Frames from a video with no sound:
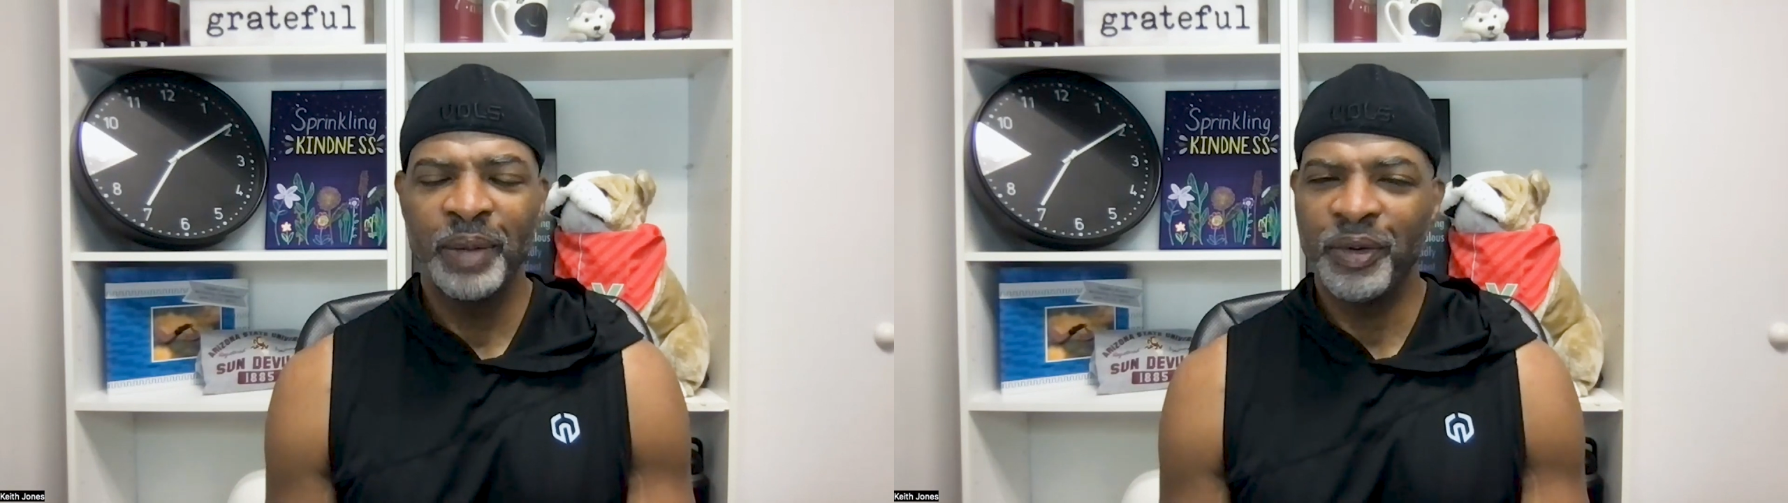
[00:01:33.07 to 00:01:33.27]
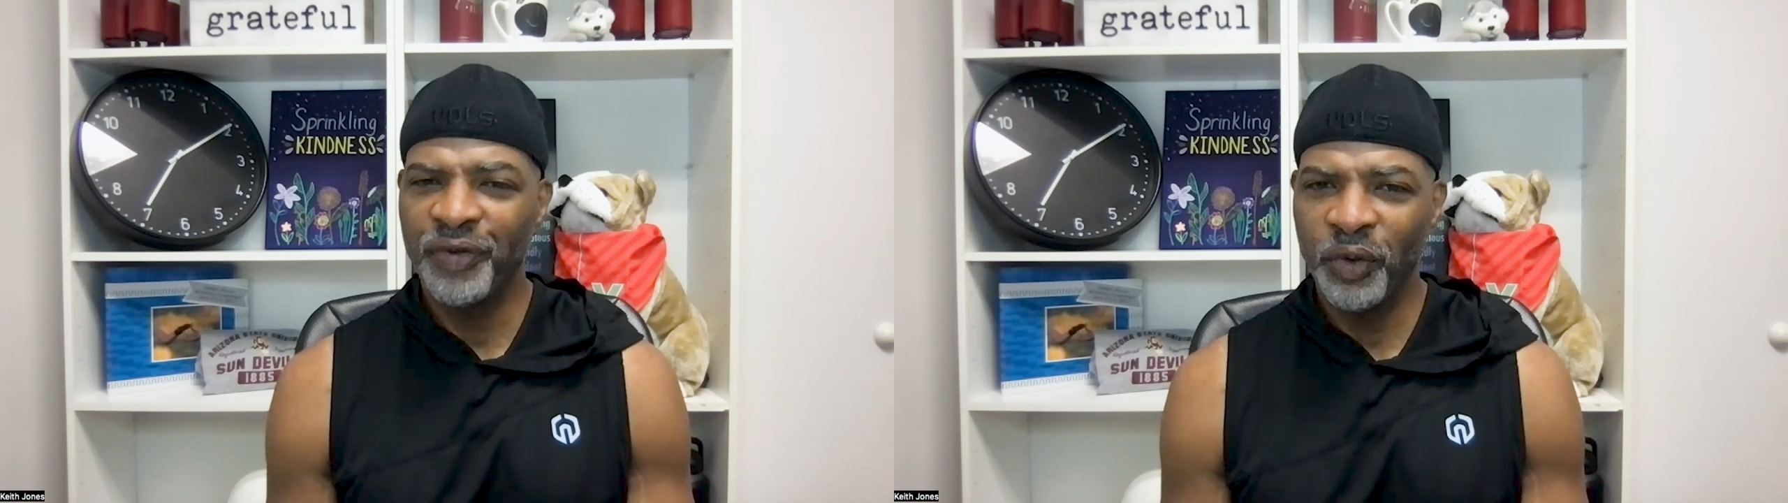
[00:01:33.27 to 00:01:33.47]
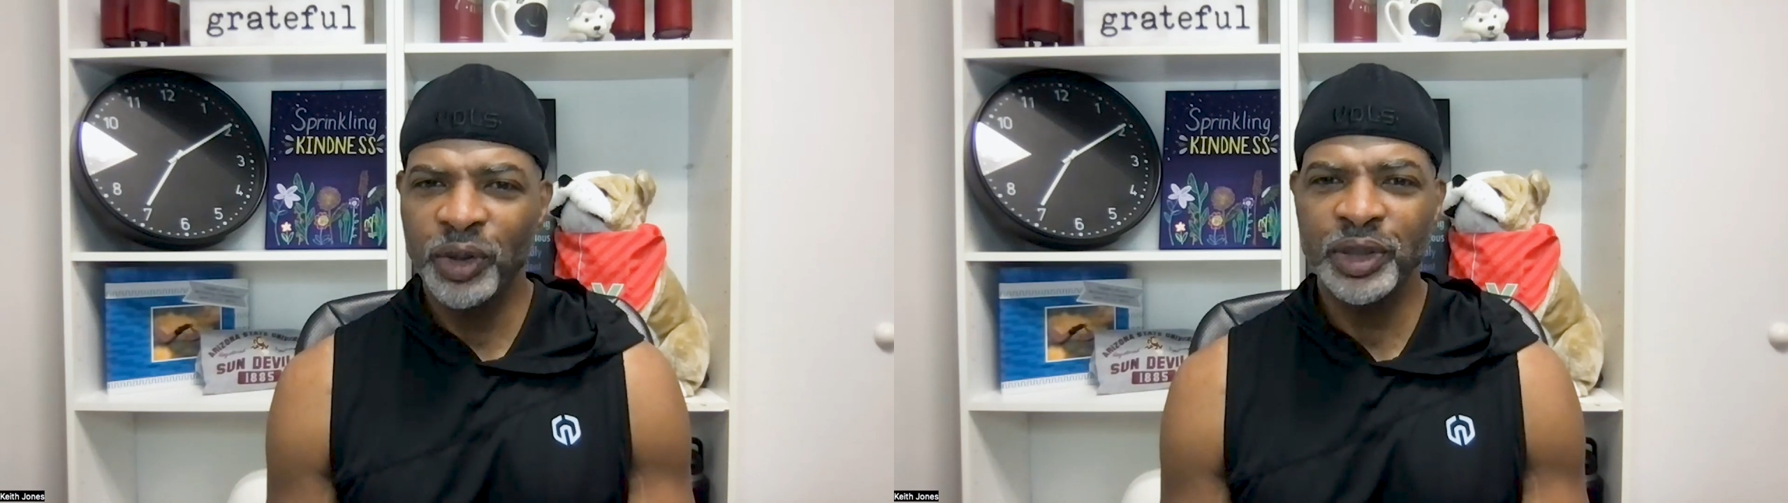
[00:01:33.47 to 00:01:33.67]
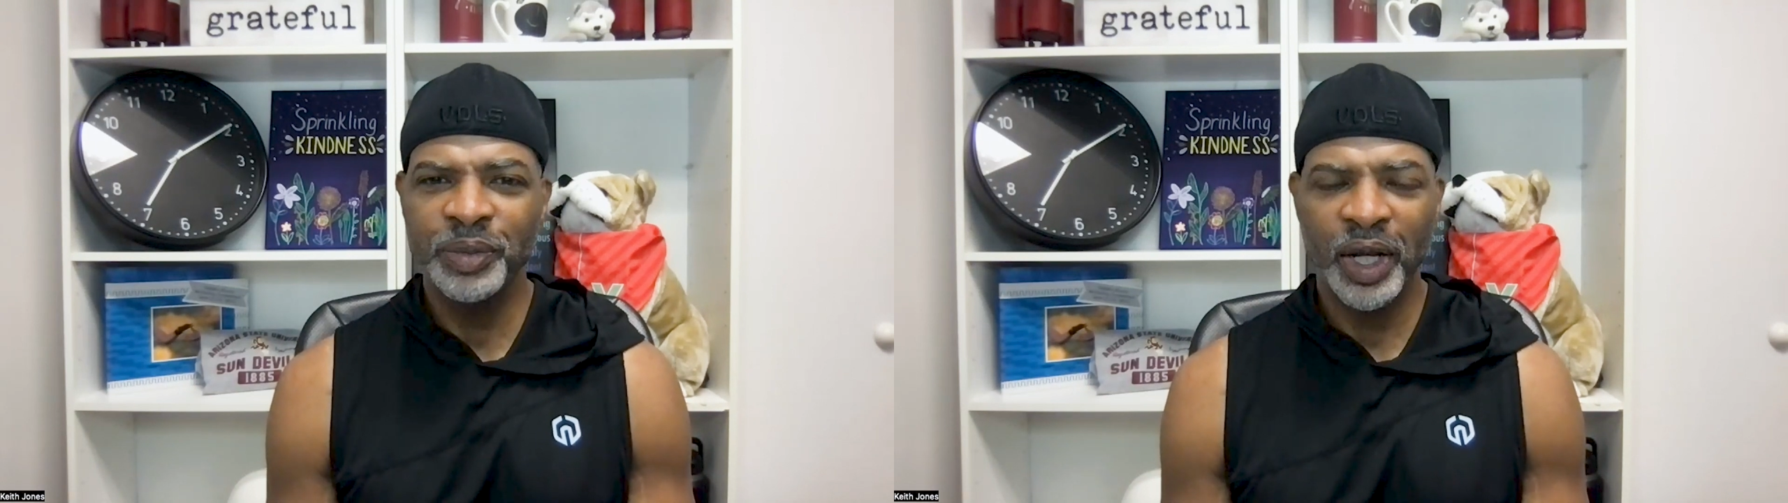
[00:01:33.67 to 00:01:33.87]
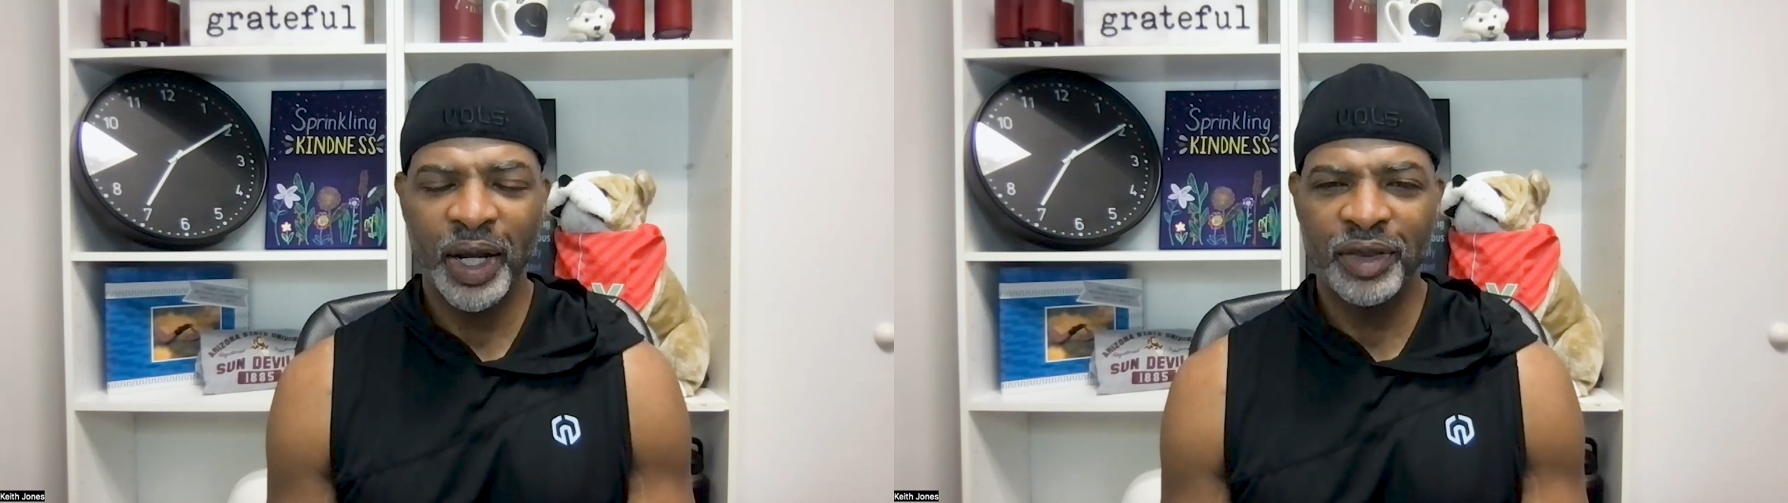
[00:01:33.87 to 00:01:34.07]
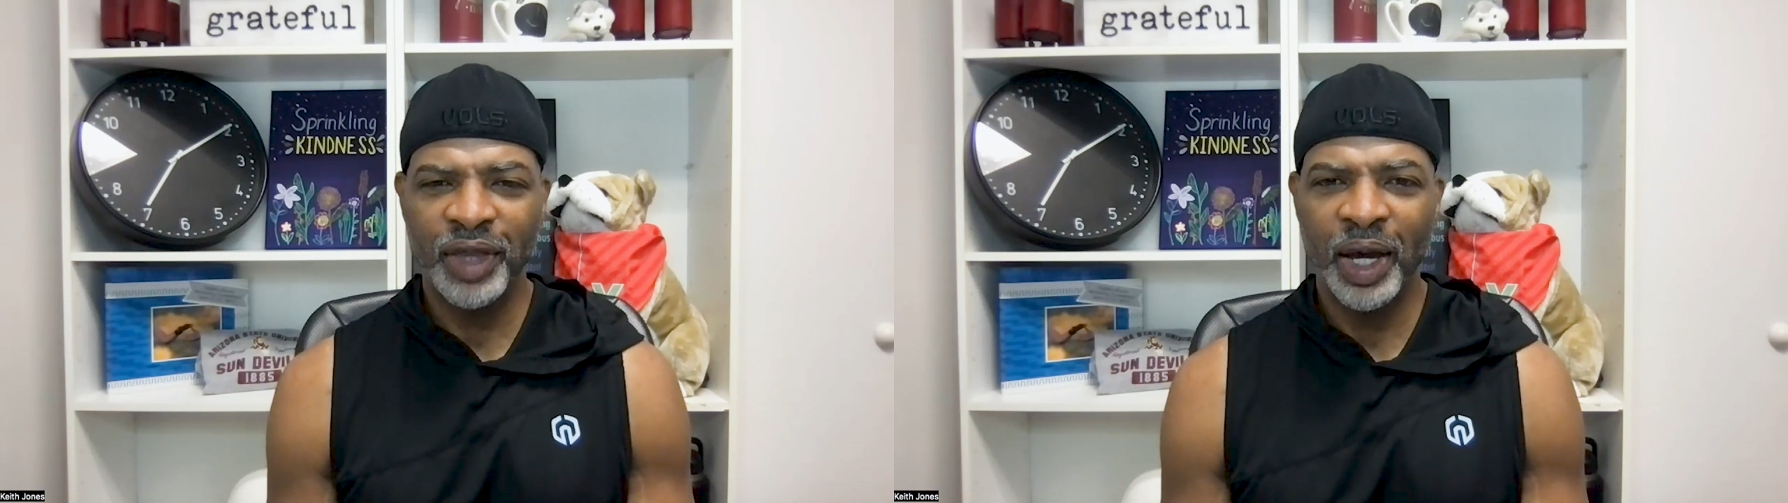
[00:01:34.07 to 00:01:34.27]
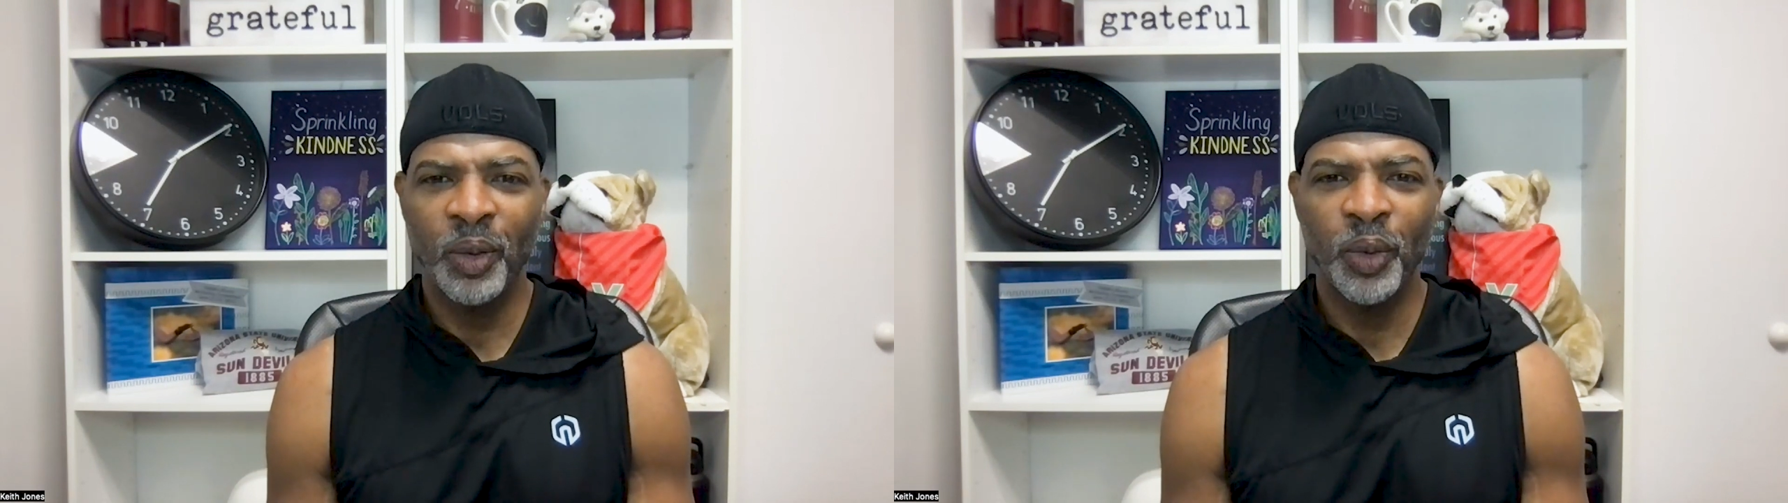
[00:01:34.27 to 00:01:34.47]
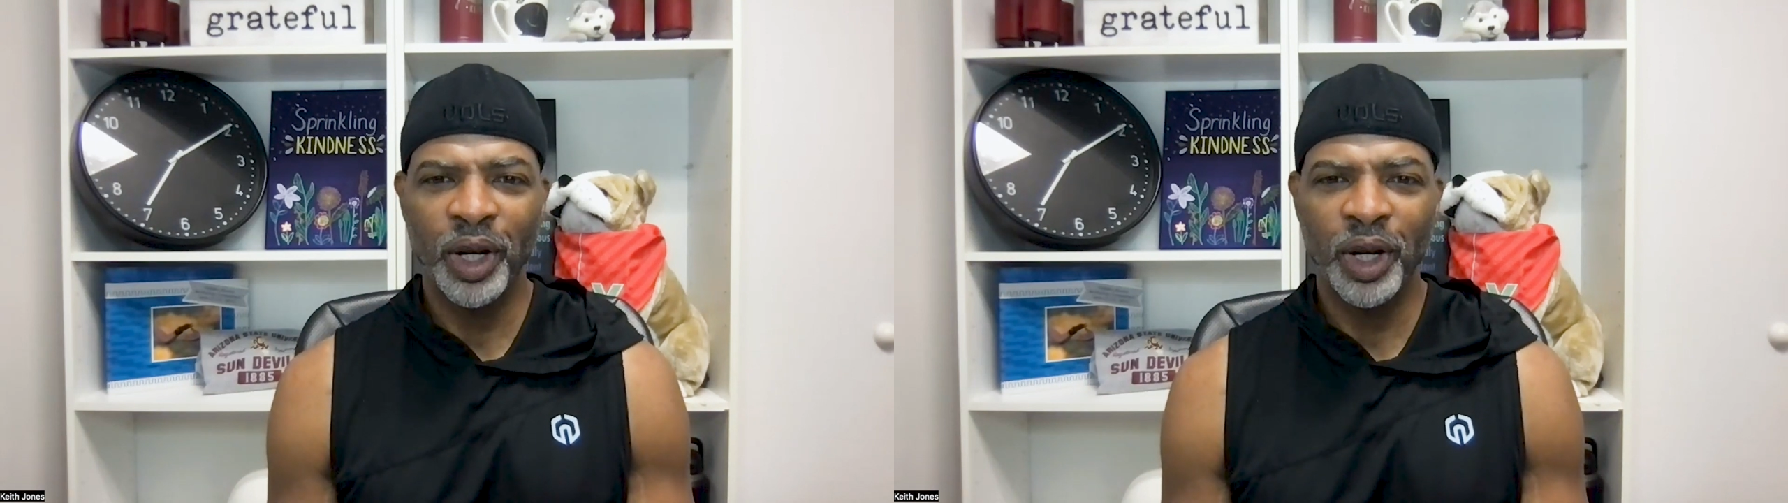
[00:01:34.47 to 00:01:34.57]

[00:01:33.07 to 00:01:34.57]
Before, something like that